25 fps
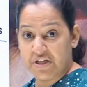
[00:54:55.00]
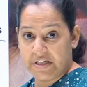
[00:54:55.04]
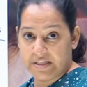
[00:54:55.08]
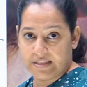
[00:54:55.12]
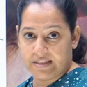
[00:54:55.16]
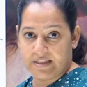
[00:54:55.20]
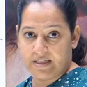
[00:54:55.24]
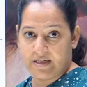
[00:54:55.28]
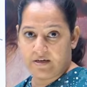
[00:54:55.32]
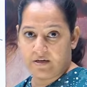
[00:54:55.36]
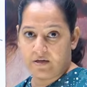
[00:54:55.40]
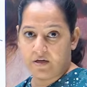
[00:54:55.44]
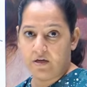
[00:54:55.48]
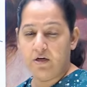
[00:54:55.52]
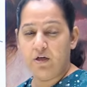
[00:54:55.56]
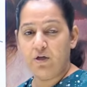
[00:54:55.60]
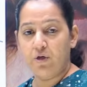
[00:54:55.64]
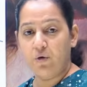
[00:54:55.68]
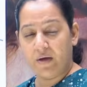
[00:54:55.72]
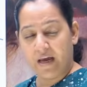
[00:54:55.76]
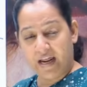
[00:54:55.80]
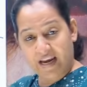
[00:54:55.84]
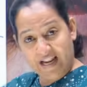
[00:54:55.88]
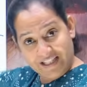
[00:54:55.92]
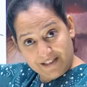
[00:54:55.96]
is there. You
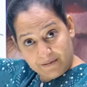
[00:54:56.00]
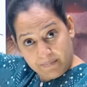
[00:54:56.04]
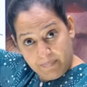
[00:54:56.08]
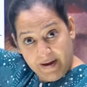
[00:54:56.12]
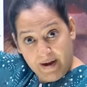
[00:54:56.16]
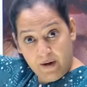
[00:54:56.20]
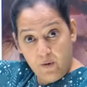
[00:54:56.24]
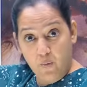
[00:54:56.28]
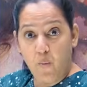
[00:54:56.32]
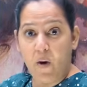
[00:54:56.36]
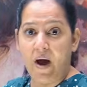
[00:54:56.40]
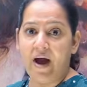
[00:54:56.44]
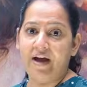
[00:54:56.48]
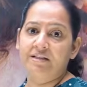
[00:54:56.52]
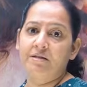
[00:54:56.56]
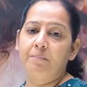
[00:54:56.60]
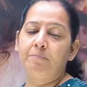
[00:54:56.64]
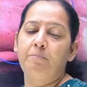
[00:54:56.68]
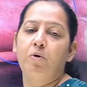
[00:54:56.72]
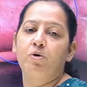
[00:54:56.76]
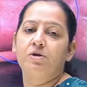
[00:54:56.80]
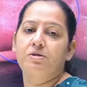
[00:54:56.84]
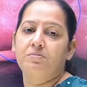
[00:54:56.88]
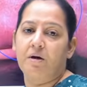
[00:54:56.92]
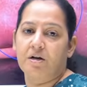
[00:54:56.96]
can explain why the
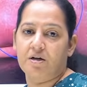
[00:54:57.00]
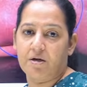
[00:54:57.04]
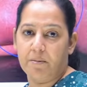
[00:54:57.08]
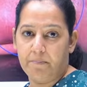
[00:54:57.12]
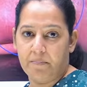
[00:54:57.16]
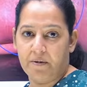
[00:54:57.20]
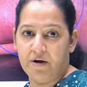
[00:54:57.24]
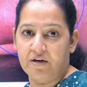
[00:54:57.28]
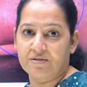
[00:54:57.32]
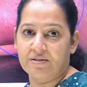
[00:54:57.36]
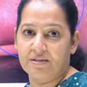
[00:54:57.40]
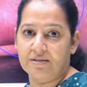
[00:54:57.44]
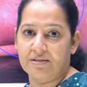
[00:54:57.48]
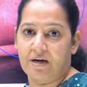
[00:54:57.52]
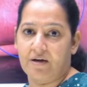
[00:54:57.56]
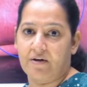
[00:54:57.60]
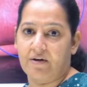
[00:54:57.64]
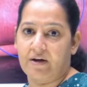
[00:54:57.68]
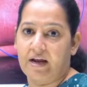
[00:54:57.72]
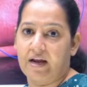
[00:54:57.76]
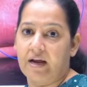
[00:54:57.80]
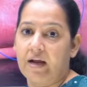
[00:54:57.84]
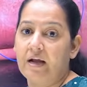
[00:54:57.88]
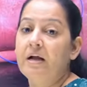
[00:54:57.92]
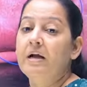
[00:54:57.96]
postmortem purge is
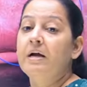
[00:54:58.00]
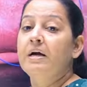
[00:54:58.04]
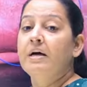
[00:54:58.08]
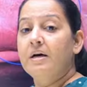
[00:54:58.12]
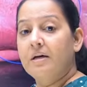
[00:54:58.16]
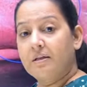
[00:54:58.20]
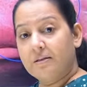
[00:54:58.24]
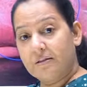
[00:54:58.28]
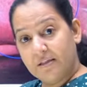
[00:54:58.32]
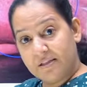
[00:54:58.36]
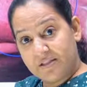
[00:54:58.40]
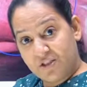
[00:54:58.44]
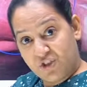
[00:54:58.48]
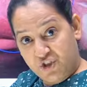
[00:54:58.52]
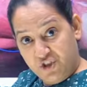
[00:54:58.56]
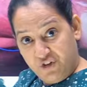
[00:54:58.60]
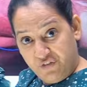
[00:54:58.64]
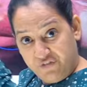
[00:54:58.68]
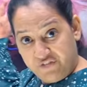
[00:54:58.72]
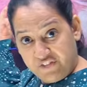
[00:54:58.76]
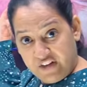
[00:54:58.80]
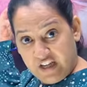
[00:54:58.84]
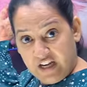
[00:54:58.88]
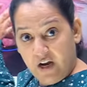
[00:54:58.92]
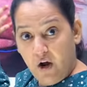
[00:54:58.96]
occurring. The
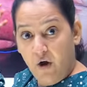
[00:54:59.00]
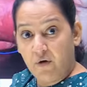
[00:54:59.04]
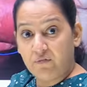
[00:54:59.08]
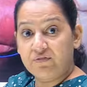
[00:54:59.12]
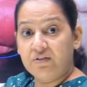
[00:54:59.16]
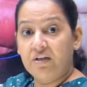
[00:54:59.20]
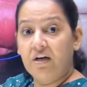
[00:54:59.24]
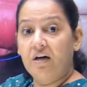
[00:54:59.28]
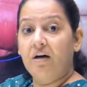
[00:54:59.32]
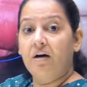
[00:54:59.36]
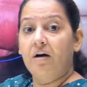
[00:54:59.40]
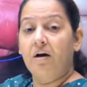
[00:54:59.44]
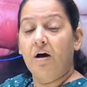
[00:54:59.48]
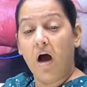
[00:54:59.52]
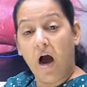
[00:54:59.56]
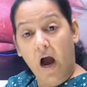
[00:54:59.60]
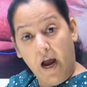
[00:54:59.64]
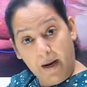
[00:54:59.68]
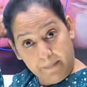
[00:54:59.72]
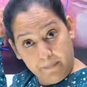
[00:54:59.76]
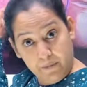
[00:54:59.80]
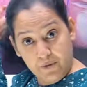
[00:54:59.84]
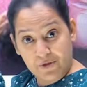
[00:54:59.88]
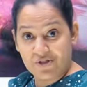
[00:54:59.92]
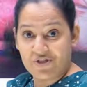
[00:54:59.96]
shifting of the
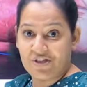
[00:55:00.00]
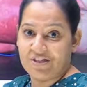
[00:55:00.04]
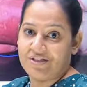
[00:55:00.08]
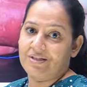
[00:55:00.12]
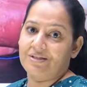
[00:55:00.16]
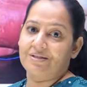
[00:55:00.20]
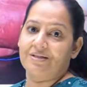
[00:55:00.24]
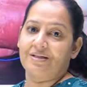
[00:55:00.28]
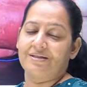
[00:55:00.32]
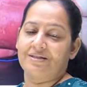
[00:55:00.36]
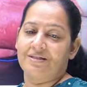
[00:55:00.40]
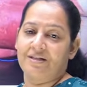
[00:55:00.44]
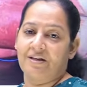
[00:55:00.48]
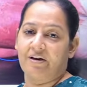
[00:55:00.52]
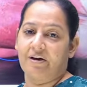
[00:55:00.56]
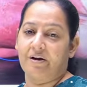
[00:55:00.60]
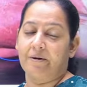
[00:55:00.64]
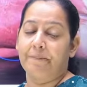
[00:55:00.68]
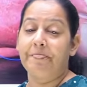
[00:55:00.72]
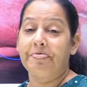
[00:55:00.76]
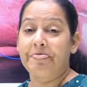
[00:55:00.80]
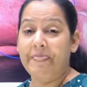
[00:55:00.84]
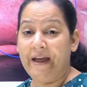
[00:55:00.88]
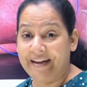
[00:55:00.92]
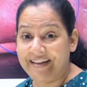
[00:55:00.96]
hypostasis is there.
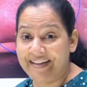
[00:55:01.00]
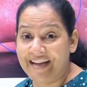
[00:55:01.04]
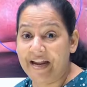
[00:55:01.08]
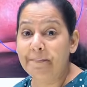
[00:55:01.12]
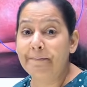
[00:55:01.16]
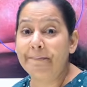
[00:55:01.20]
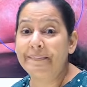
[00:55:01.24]
That can